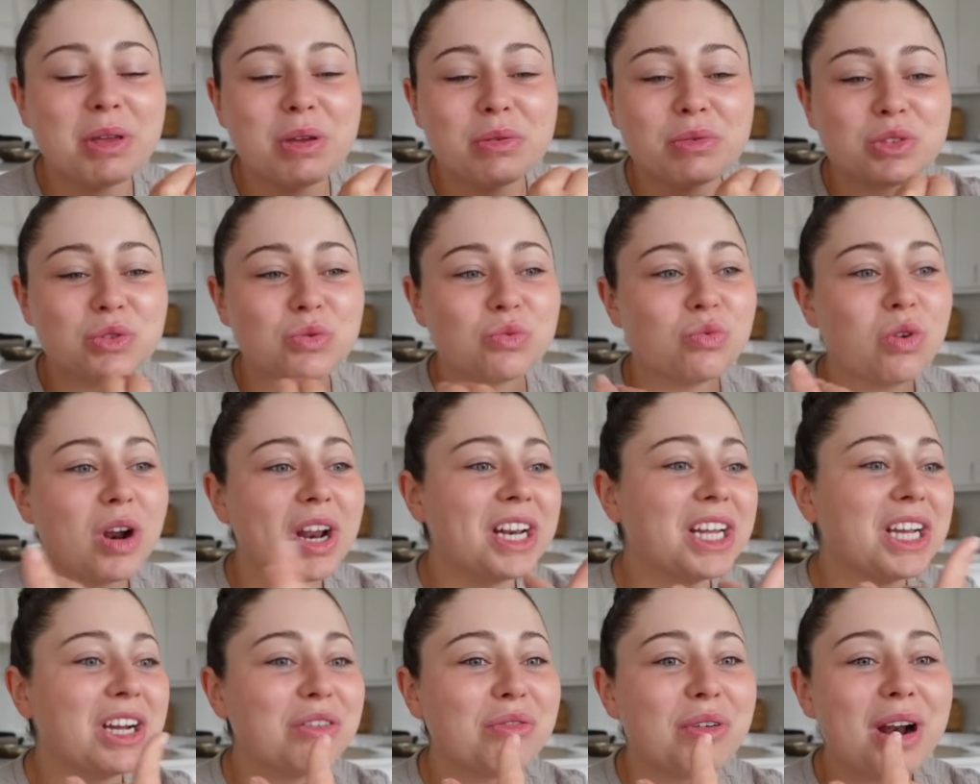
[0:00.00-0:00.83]
He was
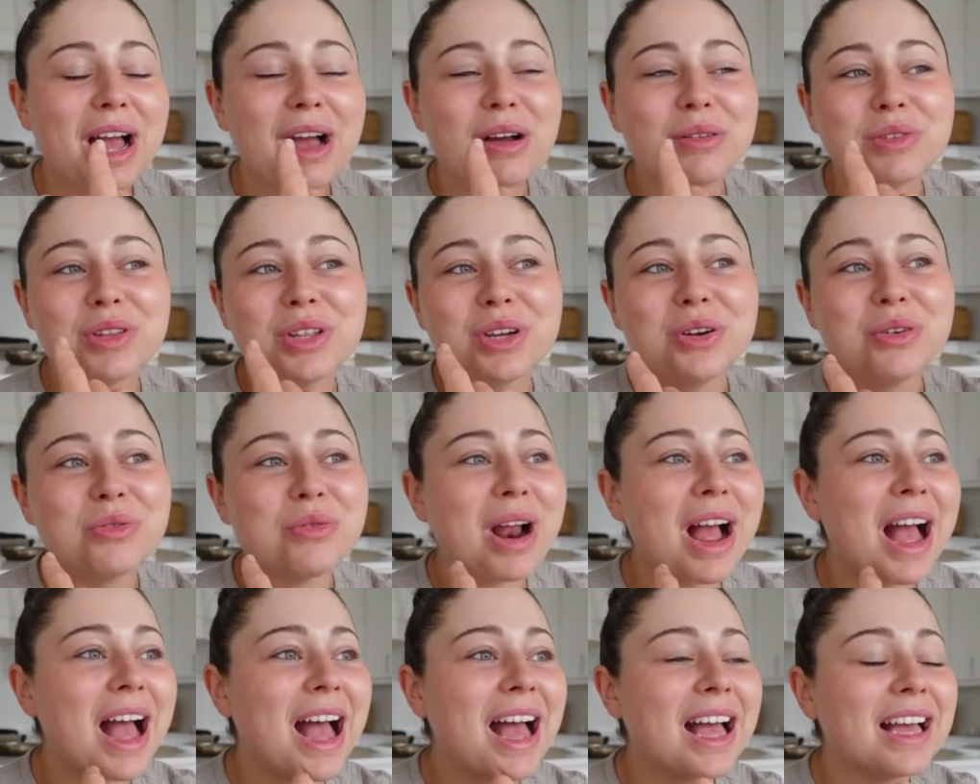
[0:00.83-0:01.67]
running around the
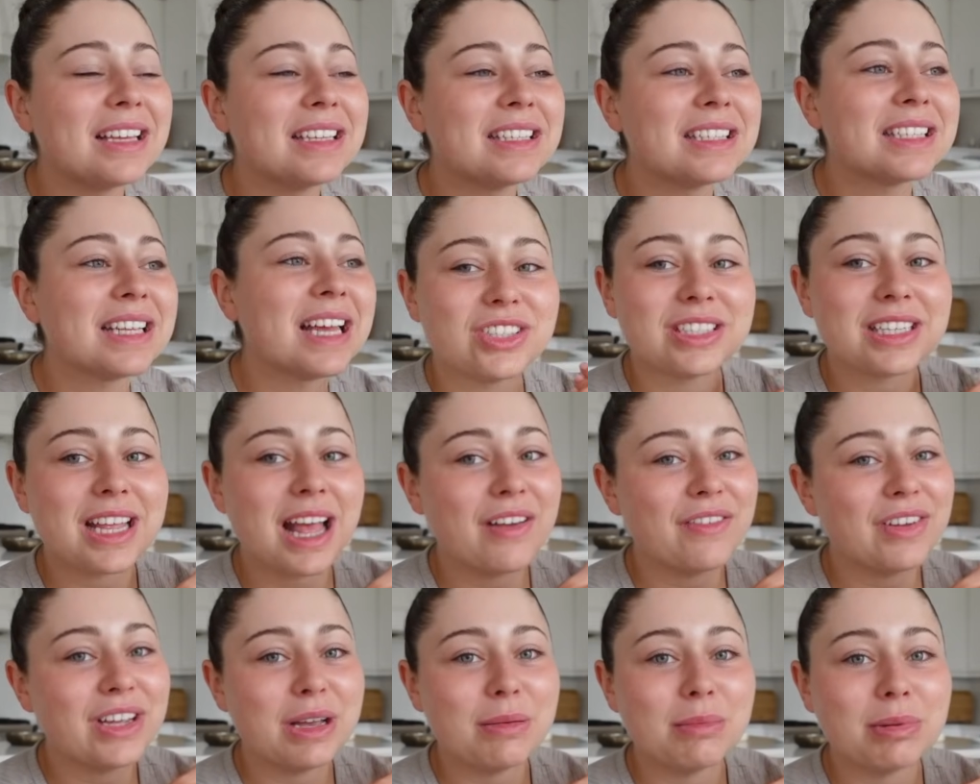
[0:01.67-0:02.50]
grass, just
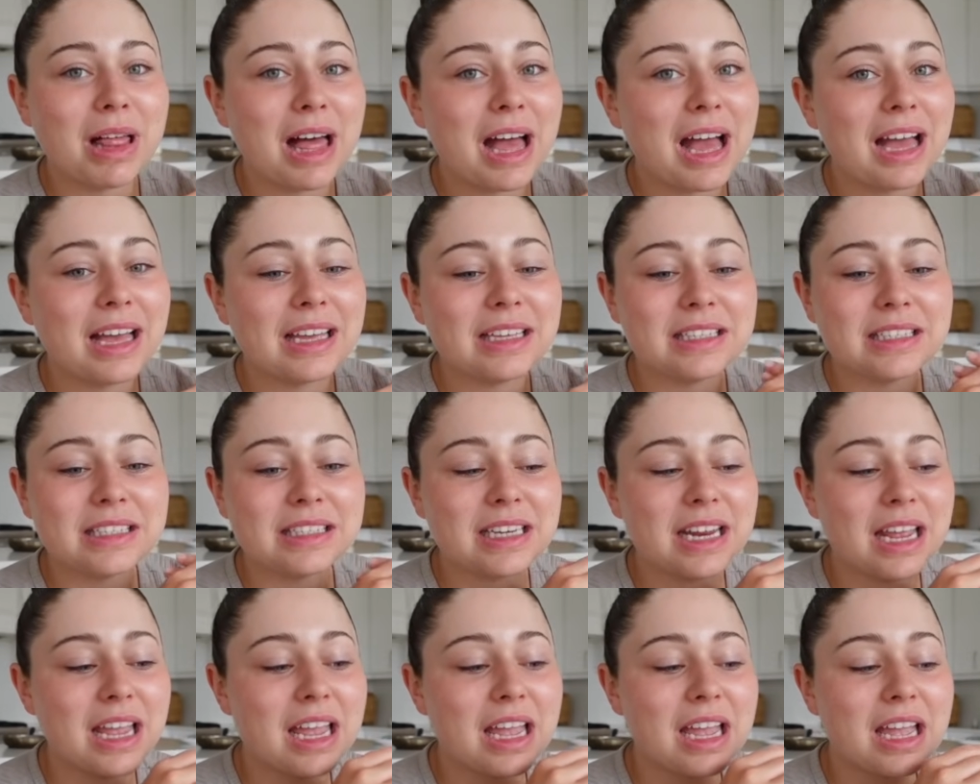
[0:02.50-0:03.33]
having a
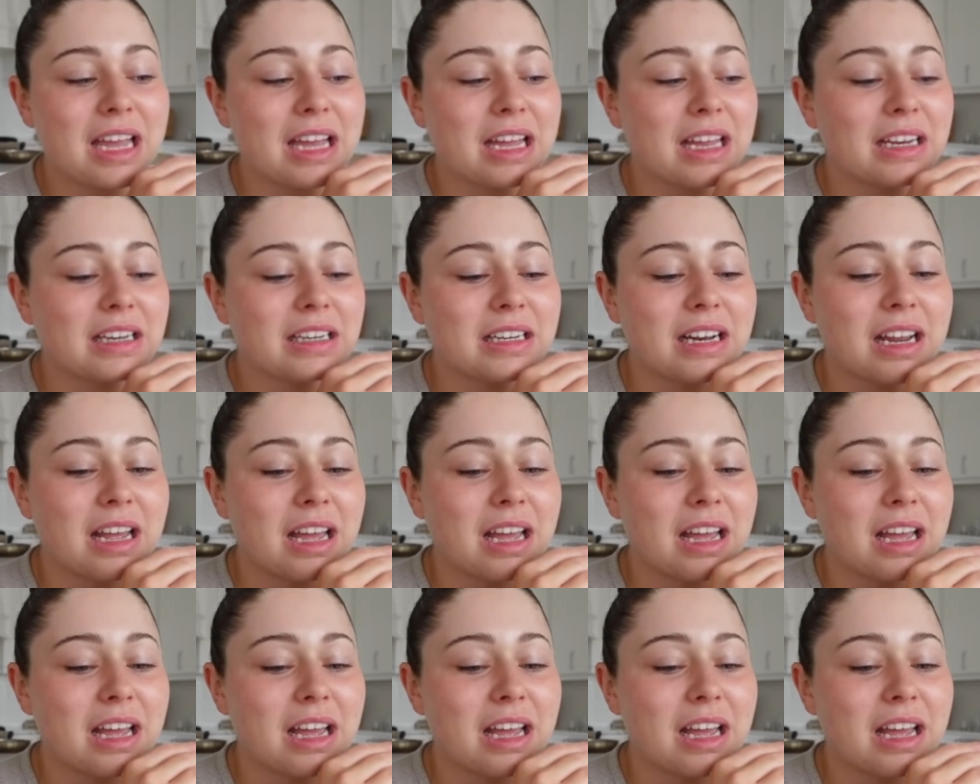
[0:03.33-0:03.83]
blast. And